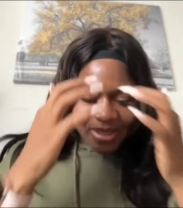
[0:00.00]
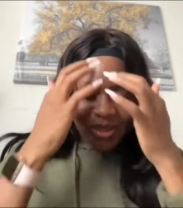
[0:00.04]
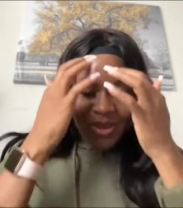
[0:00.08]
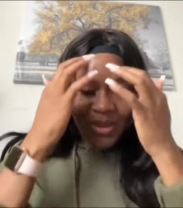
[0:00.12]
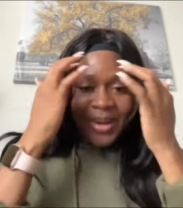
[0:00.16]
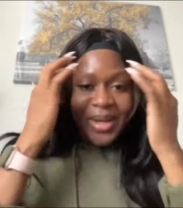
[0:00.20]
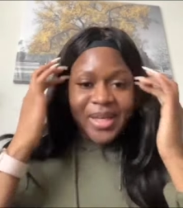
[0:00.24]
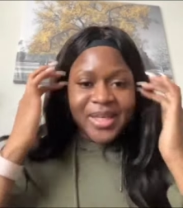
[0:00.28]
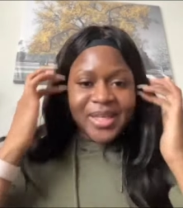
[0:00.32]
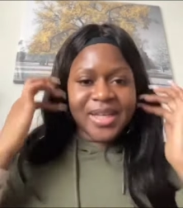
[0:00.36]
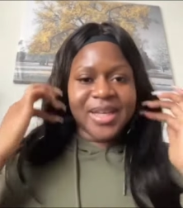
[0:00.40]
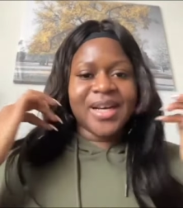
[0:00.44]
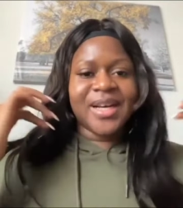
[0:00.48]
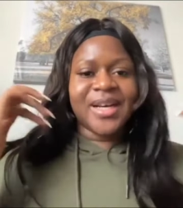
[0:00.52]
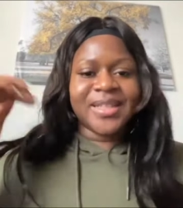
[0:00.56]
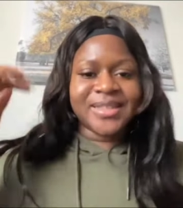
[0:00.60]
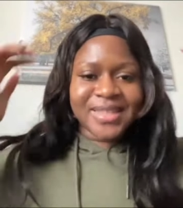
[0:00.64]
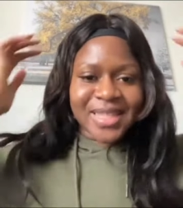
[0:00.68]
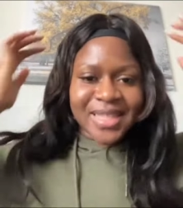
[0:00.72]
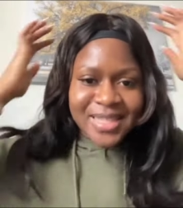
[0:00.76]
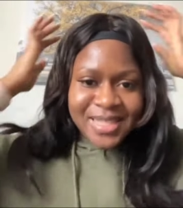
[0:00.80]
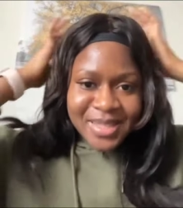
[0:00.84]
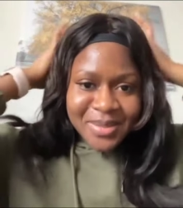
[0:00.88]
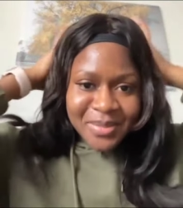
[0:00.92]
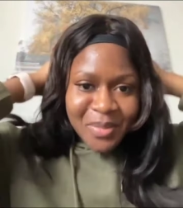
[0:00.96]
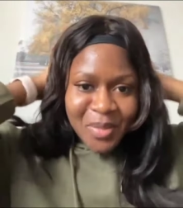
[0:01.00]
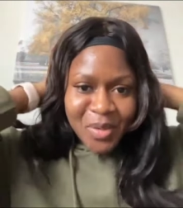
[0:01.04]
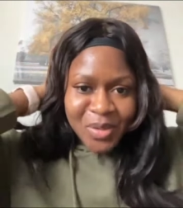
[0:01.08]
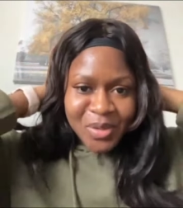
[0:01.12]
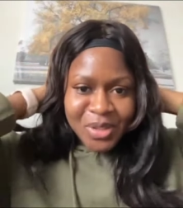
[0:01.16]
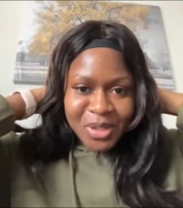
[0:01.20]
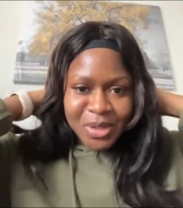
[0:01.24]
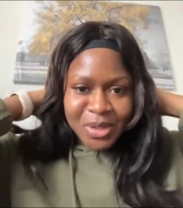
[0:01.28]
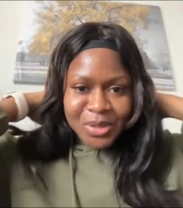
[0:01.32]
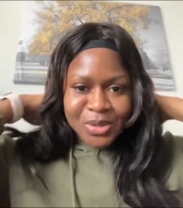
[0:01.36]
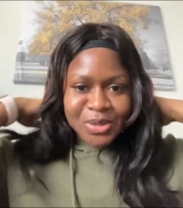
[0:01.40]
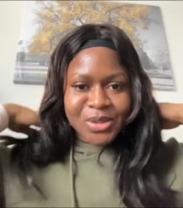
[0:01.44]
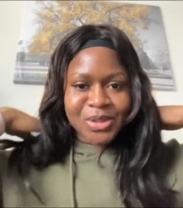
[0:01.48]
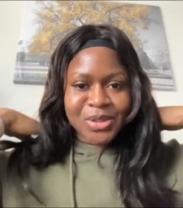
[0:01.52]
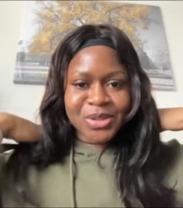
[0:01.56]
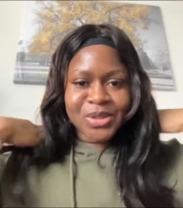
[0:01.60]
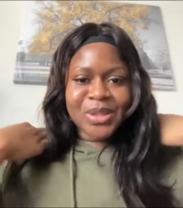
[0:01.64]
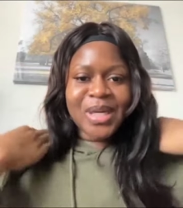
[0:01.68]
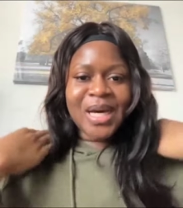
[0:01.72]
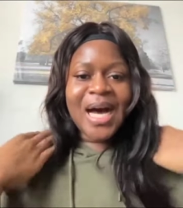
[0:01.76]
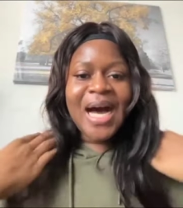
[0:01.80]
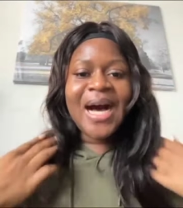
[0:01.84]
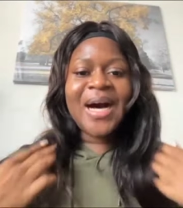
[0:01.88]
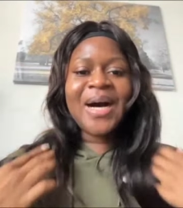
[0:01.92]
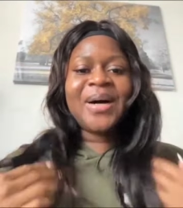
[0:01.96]
quick uh, testimonial to
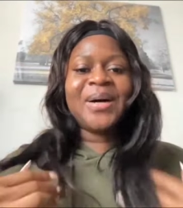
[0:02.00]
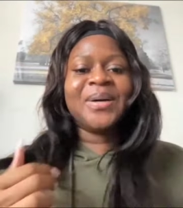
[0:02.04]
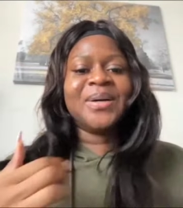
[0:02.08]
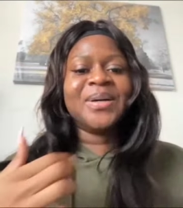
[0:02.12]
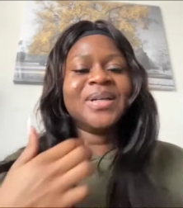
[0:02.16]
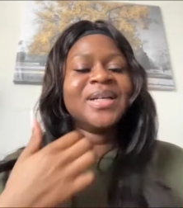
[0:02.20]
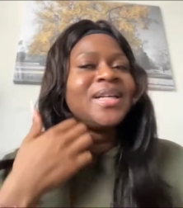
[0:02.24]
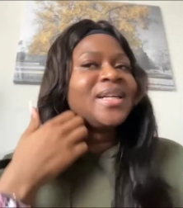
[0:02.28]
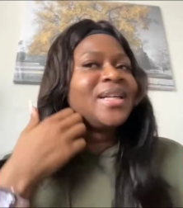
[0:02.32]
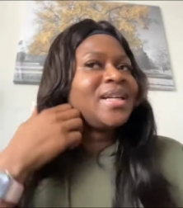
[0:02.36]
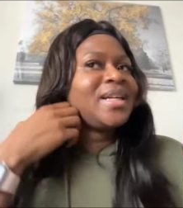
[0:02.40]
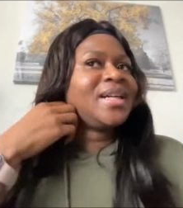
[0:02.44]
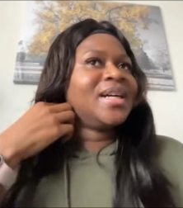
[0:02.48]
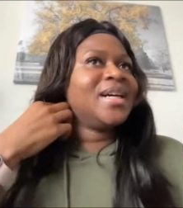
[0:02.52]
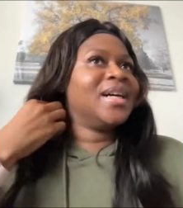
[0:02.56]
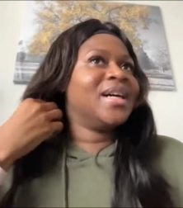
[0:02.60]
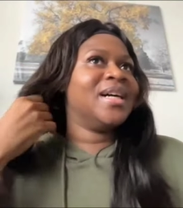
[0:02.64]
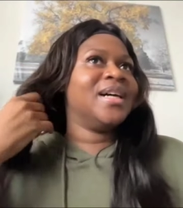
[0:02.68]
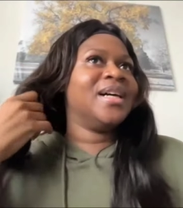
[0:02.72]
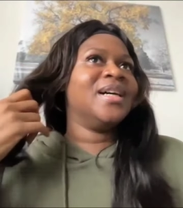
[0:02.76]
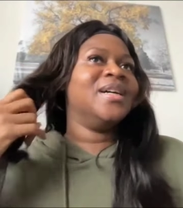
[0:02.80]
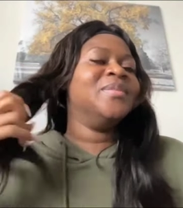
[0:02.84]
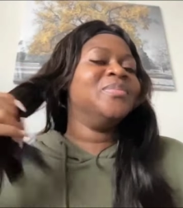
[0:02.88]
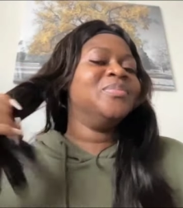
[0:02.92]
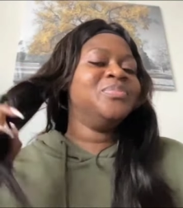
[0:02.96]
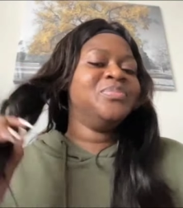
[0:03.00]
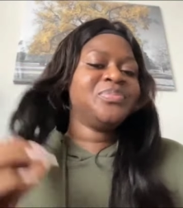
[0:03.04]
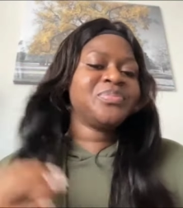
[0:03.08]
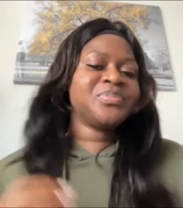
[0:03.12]
how uh,